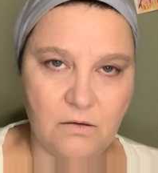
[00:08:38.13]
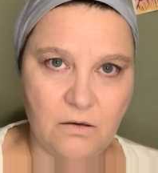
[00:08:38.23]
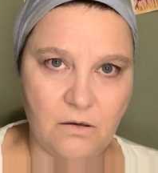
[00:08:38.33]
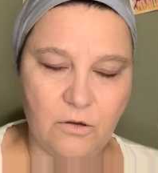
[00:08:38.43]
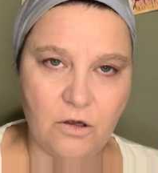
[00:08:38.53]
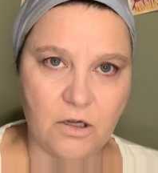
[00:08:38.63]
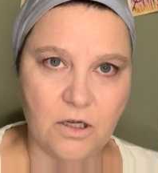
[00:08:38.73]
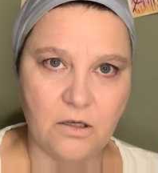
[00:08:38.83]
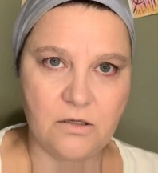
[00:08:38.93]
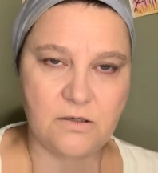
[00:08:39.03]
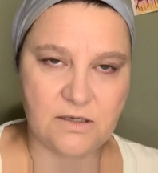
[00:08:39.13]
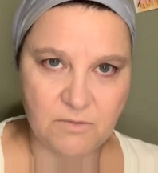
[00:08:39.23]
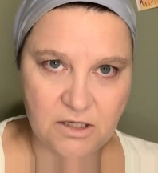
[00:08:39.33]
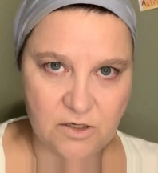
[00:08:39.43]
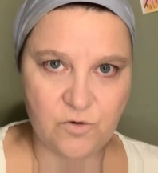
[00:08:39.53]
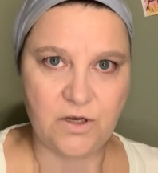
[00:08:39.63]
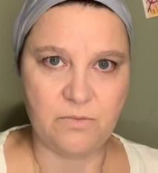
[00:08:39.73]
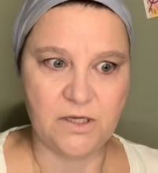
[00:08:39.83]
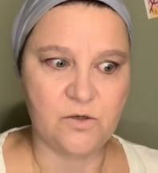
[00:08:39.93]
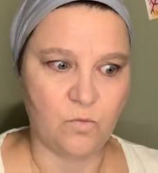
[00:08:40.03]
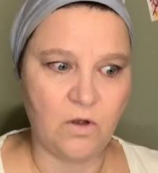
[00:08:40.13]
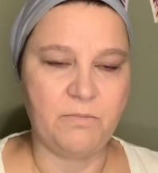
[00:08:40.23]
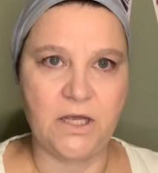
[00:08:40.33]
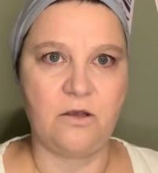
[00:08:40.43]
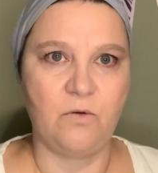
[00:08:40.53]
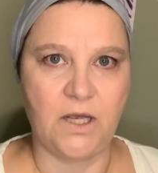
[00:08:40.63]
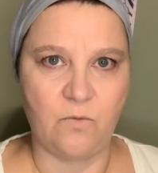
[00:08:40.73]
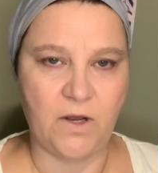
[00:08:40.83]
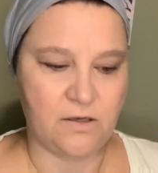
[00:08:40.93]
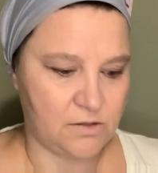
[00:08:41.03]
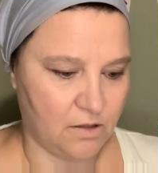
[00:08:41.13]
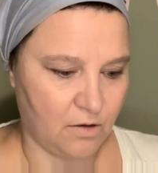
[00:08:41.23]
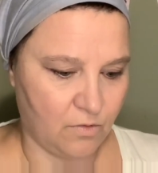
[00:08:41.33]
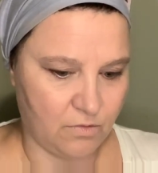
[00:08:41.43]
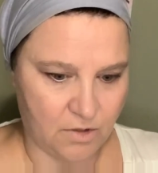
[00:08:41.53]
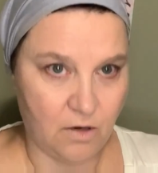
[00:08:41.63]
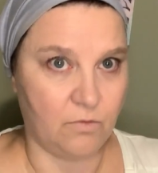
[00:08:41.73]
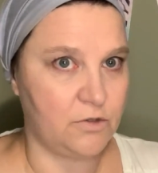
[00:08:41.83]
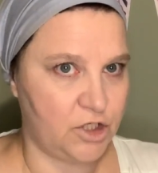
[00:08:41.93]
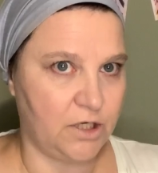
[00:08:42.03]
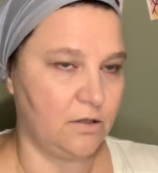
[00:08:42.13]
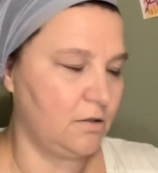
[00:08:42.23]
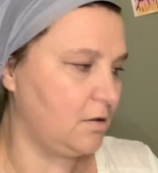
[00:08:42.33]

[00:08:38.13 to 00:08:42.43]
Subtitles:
look, some of these treatments will make you gain weight, so no, chill.